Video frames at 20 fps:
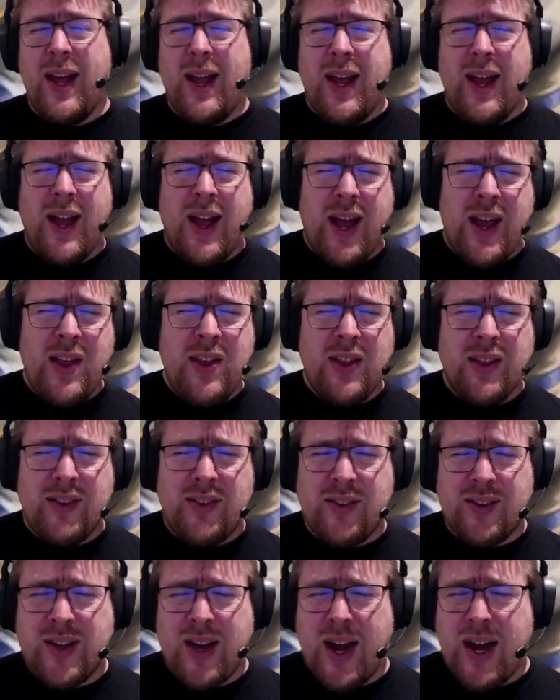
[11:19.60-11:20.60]
I think this
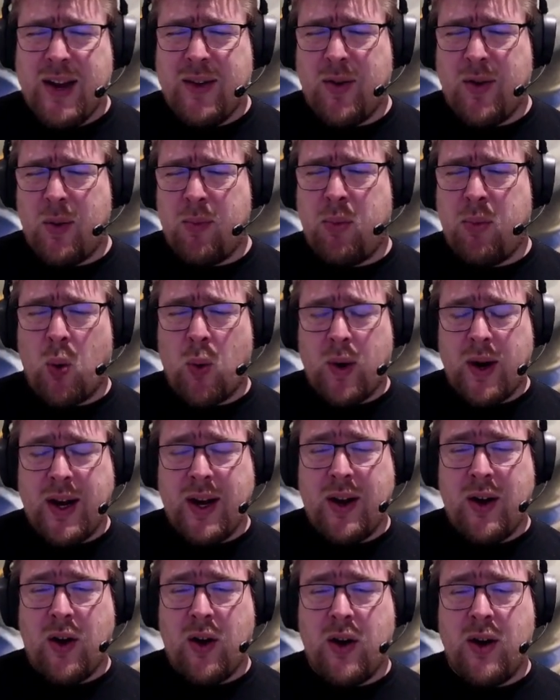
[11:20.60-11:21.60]
is kind of a boring
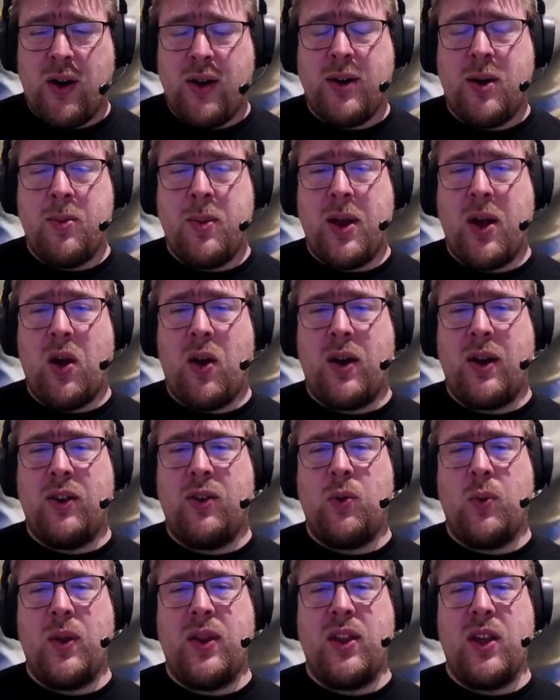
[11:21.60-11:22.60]
card, to be
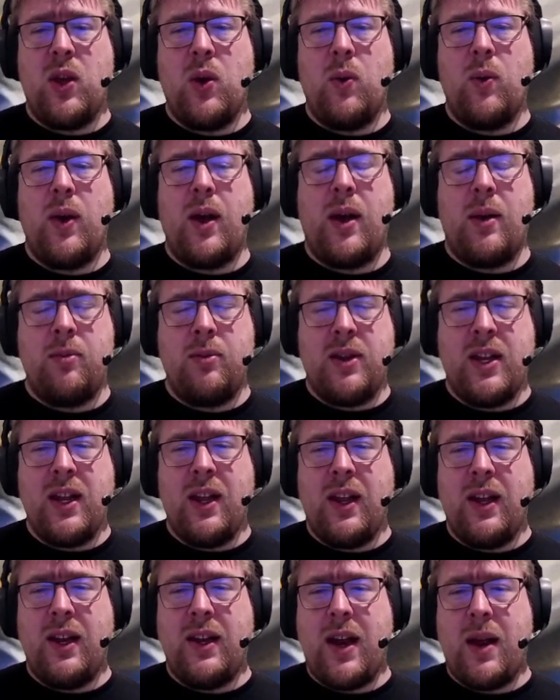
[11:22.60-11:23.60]
honest with you.
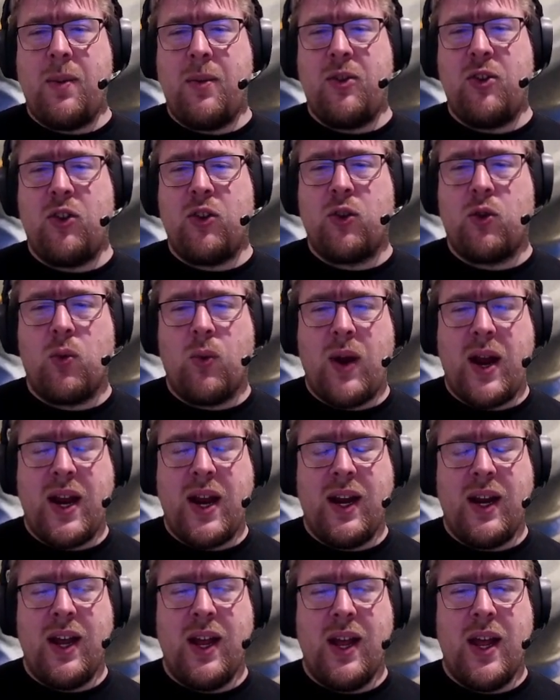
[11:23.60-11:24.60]
Dealing damage is great.